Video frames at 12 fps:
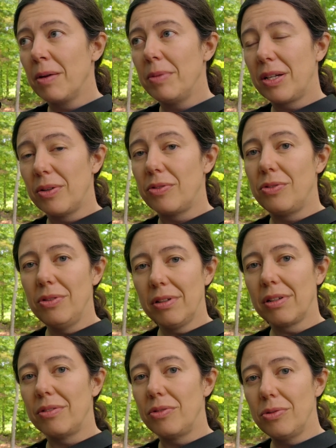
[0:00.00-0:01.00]
because you
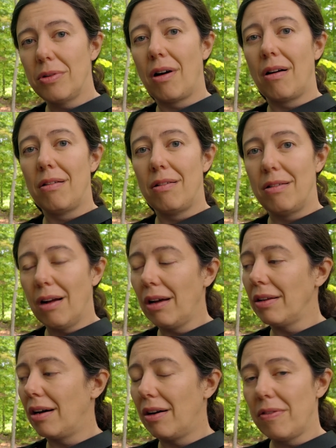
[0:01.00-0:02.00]
can do a
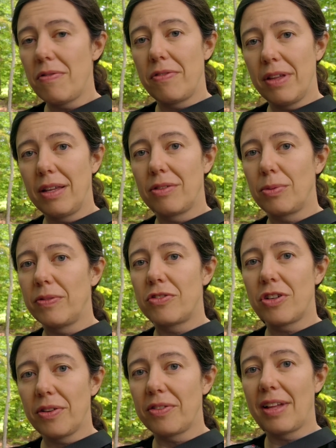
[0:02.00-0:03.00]
lot of things with
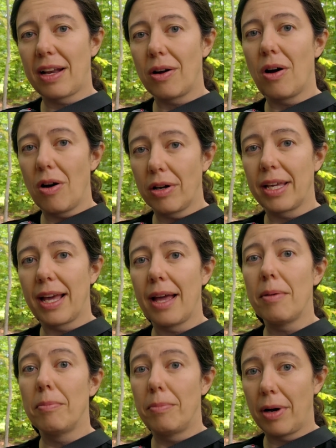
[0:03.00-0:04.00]
just that
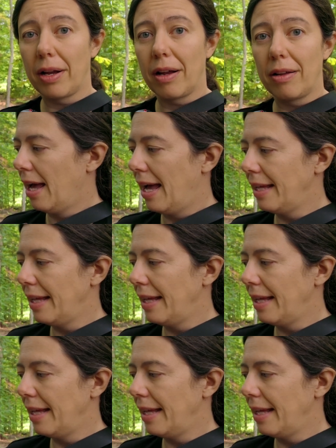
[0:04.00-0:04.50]
OK button.